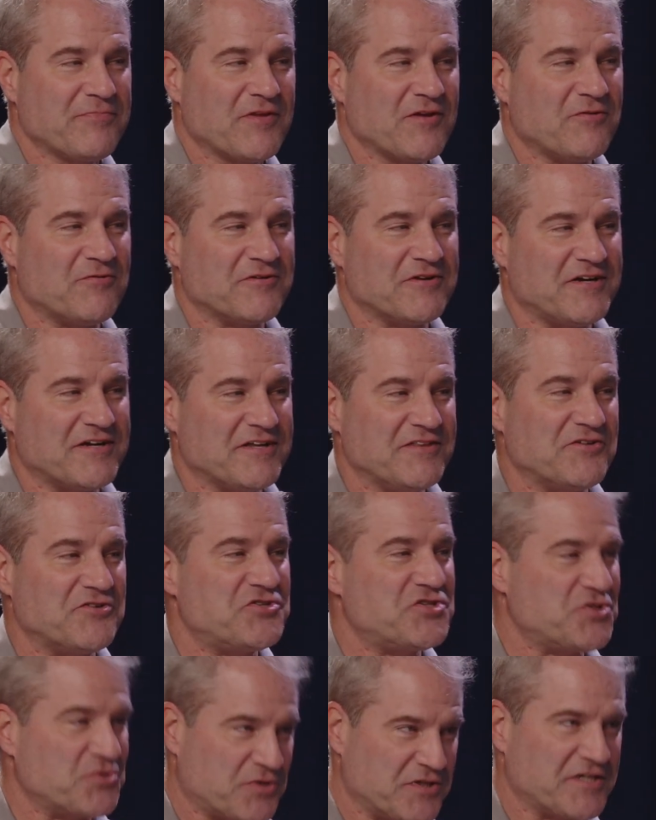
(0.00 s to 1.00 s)
We're not in the
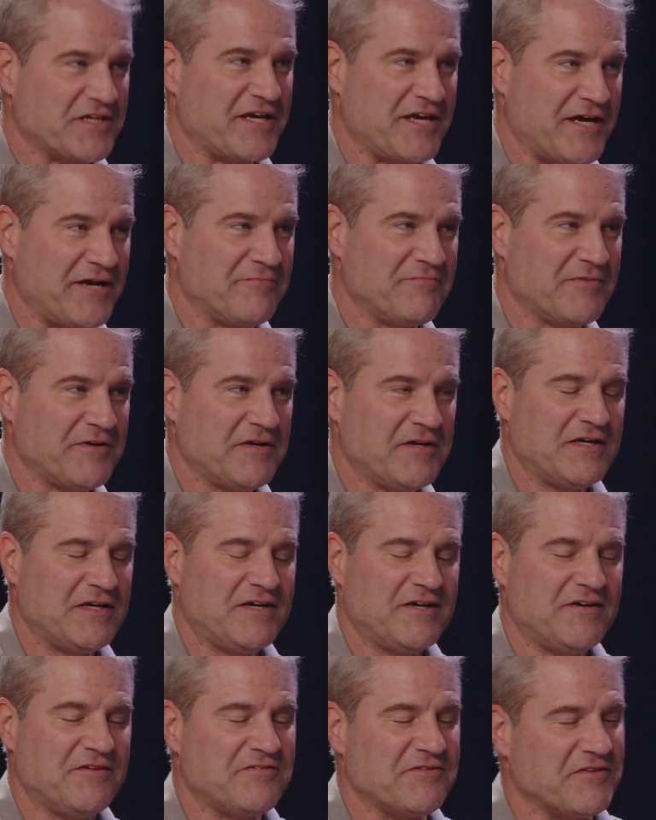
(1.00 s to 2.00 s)
short game.
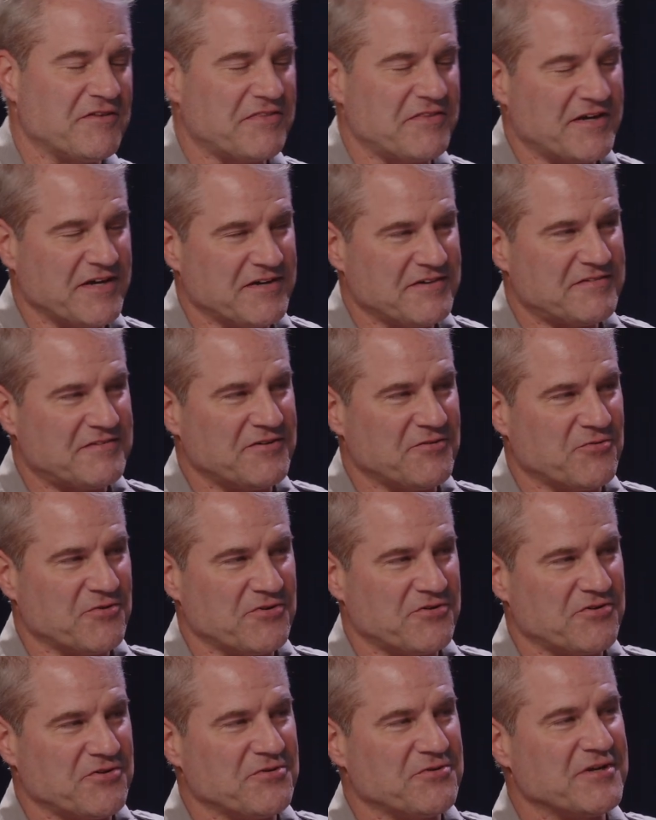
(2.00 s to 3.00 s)
So the things that we're
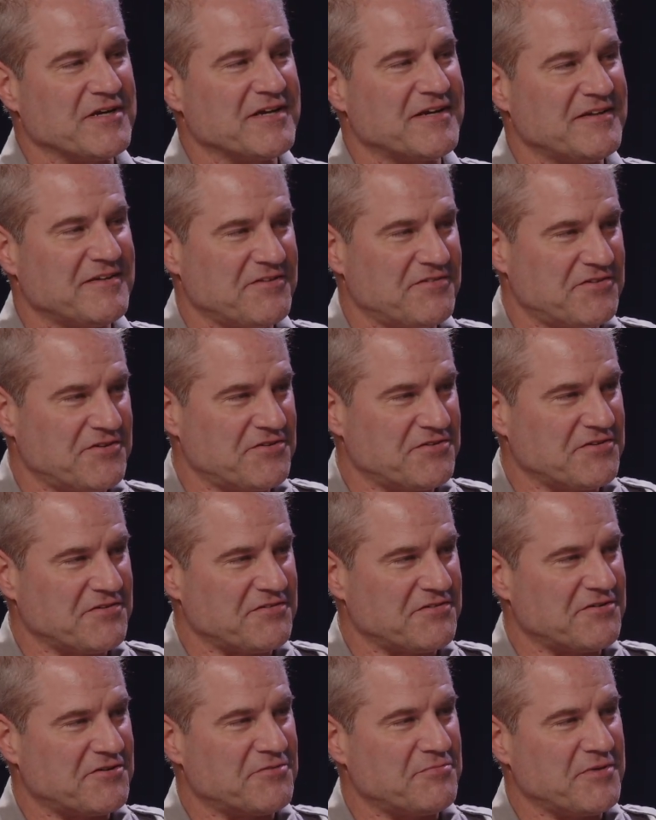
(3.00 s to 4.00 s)
doing and decisions
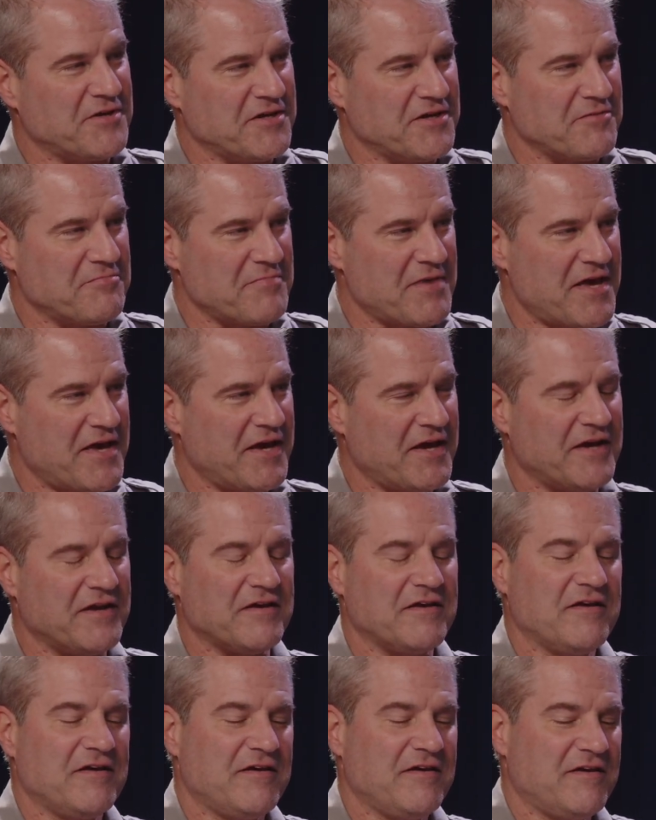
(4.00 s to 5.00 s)
that are being made
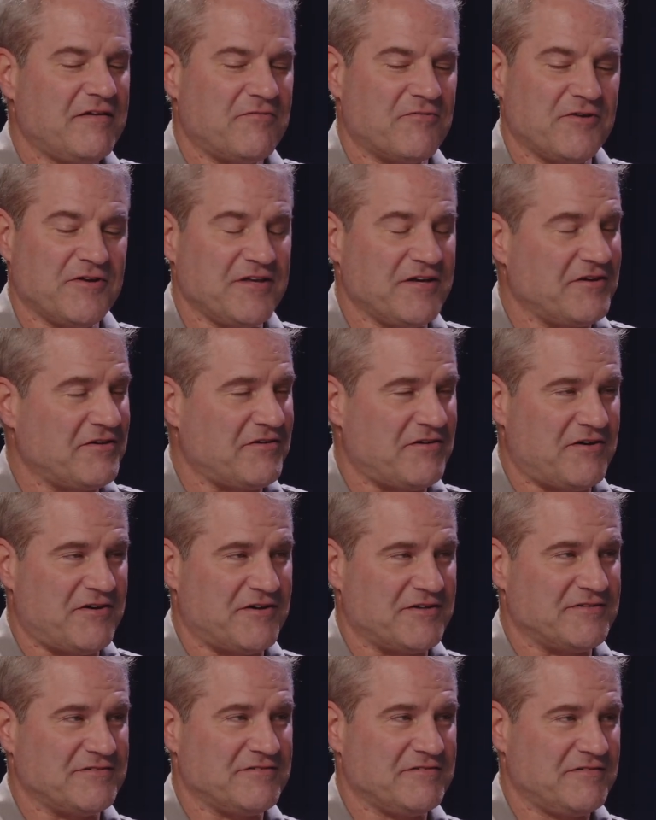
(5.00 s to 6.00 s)
really
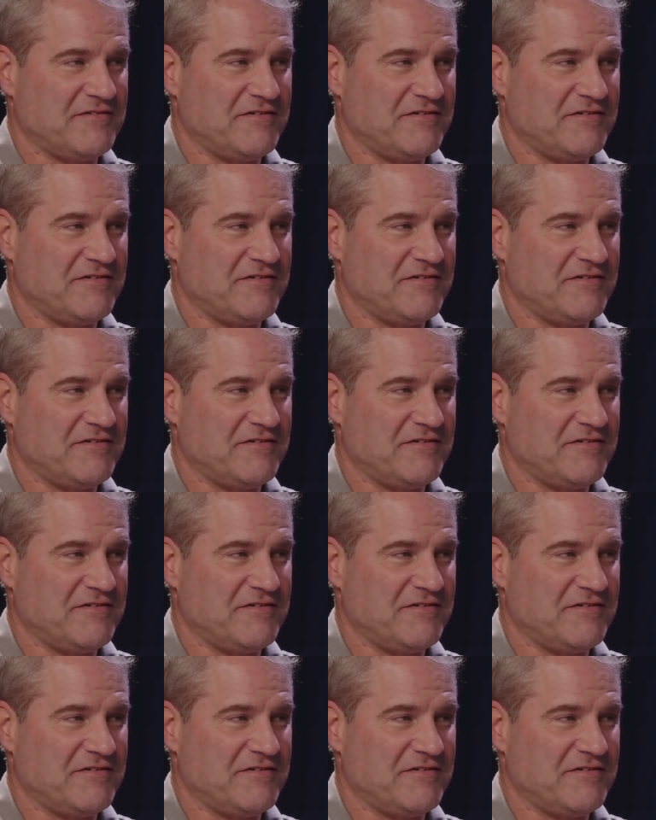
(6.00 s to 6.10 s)
on